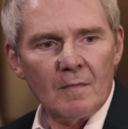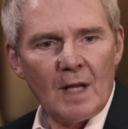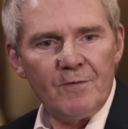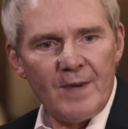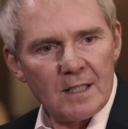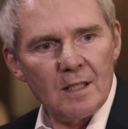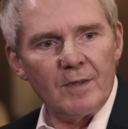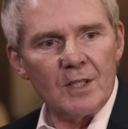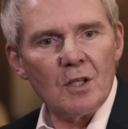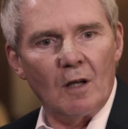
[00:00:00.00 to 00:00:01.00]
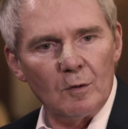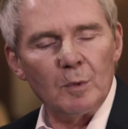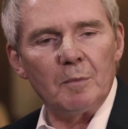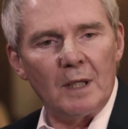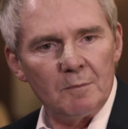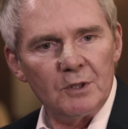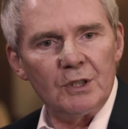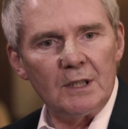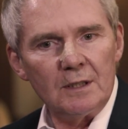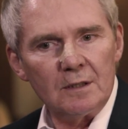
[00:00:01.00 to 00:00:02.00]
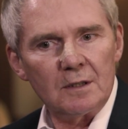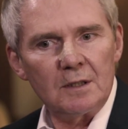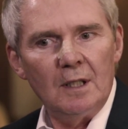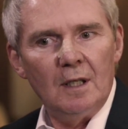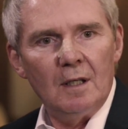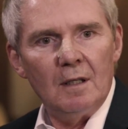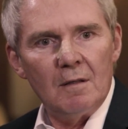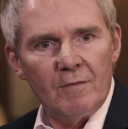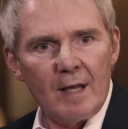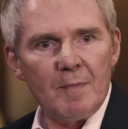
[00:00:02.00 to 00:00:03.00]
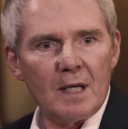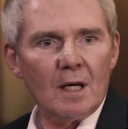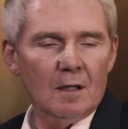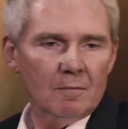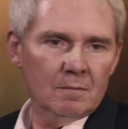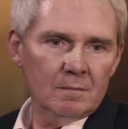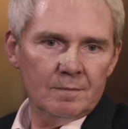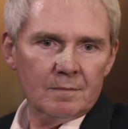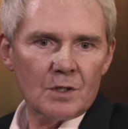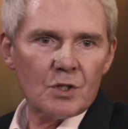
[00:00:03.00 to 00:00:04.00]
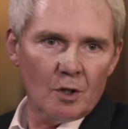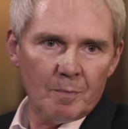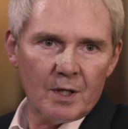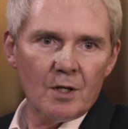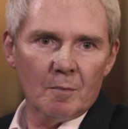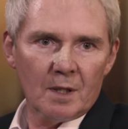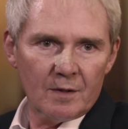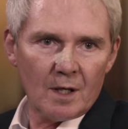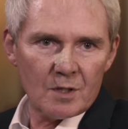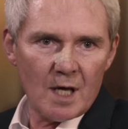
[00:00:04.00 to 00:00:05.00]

effectively solvable by machines. They become superhuman in those